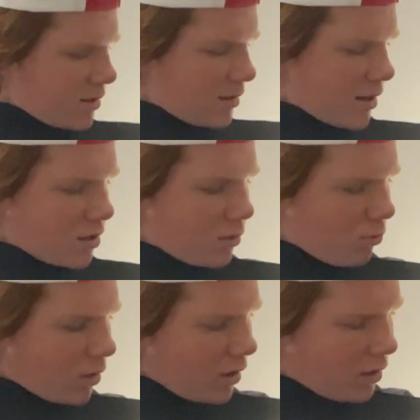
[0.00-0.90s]
it's actually
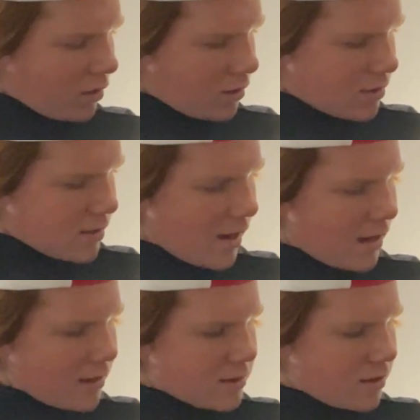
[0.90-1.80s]
really good because it
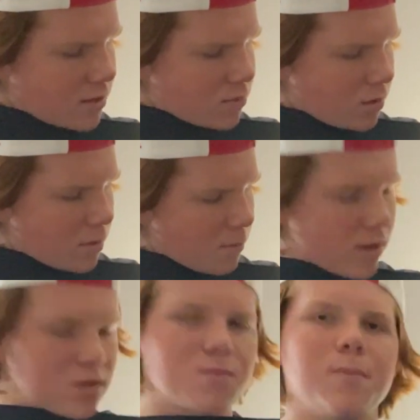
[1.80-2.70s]
has, that's where the
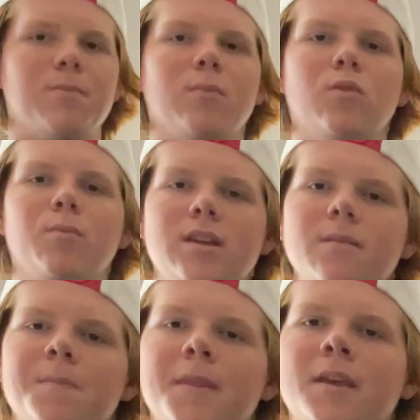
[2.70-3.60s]
mouse will be,
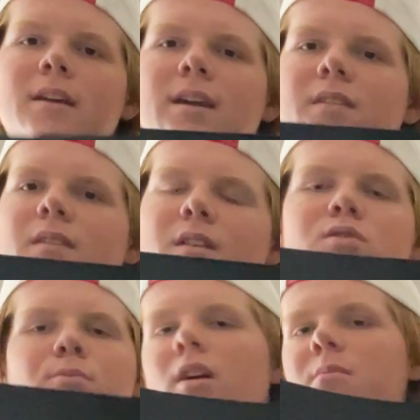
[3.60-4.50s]
and then this
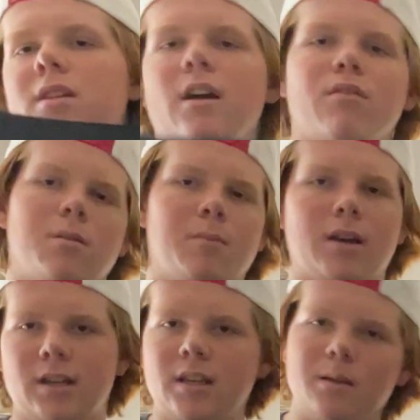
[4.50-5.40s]
will probably be covered up by
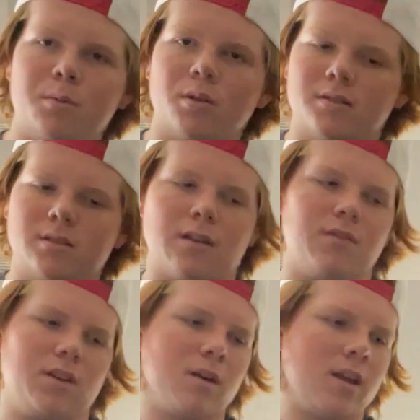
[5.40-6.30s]
a keyboard and stuff
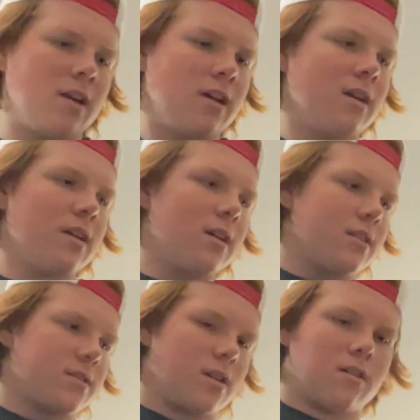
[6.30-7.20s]
anyway.
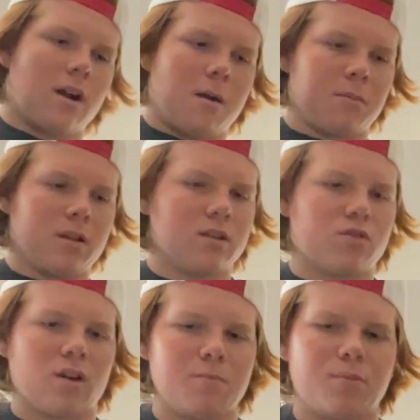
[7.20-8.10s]
So I'm gonna
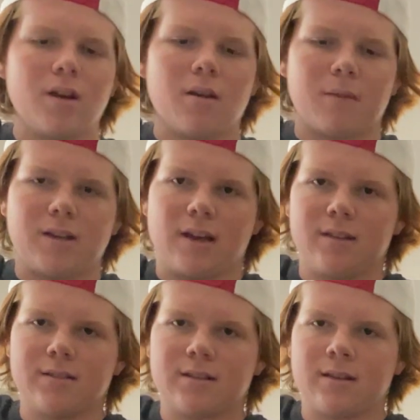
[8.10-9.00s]
try and put it on my
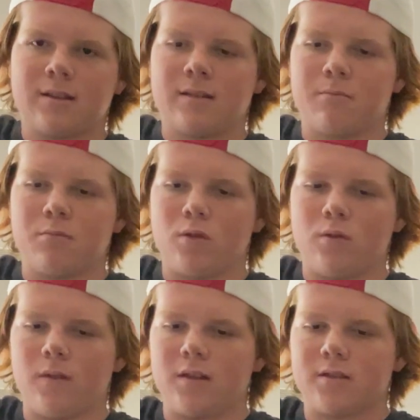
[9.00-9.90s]
desk.
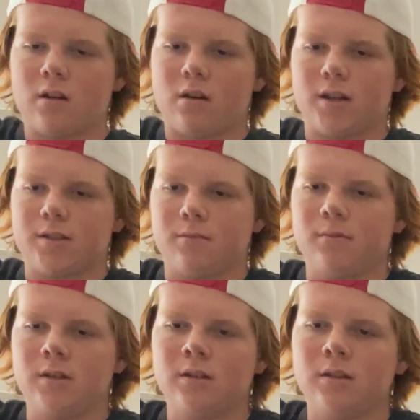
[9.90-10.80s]
Move this awesome
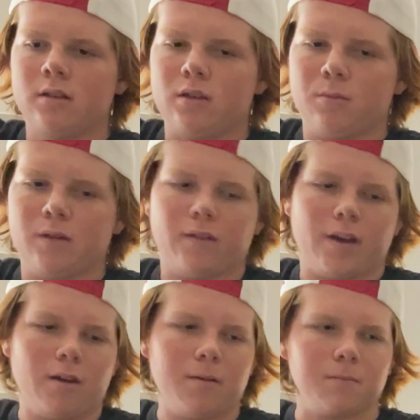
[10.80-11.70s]

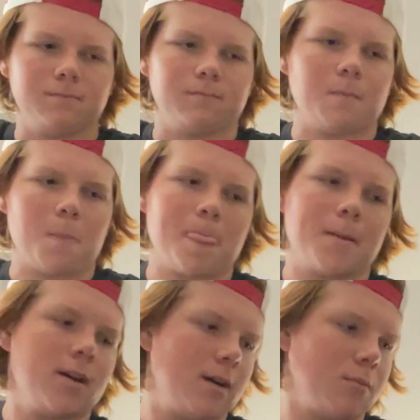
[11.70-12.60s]
humidifier.
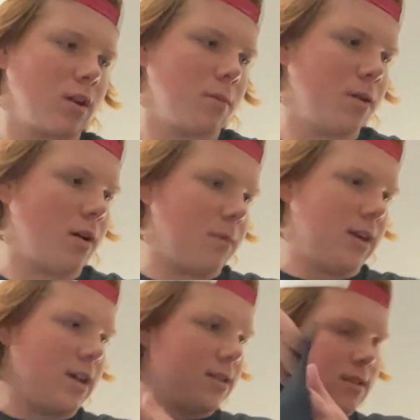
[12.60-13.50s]
We're gonna put it on my
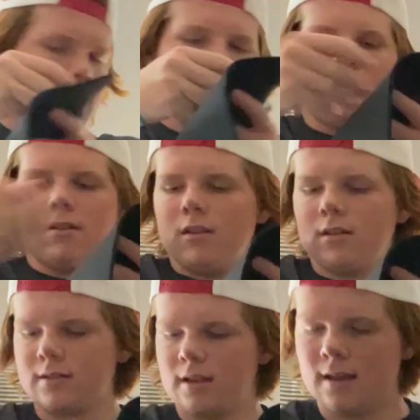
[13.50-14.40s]
desk and see how it
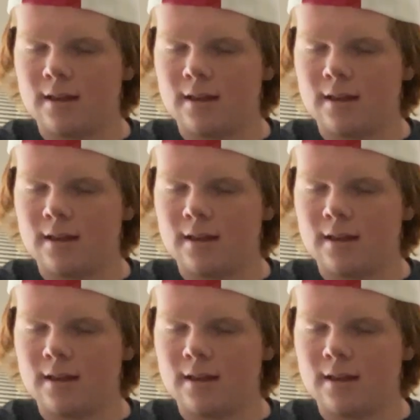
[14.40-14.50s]
looks.